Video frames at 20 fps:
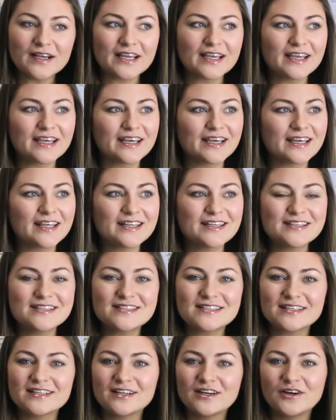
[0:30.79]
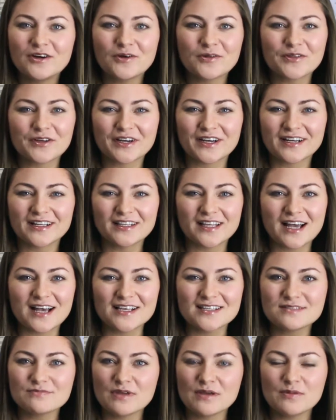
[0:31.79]
and you know, they're gonna
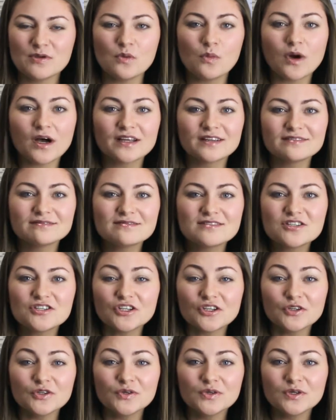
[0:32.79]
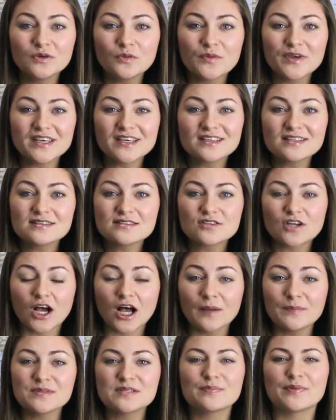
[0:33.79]
last maybe 1-2 weeks
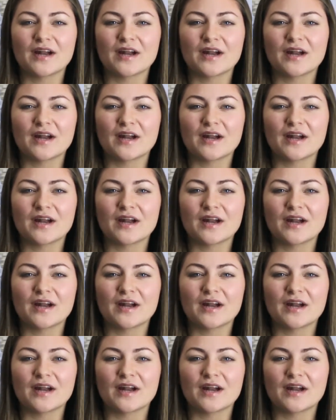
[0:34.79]
tops,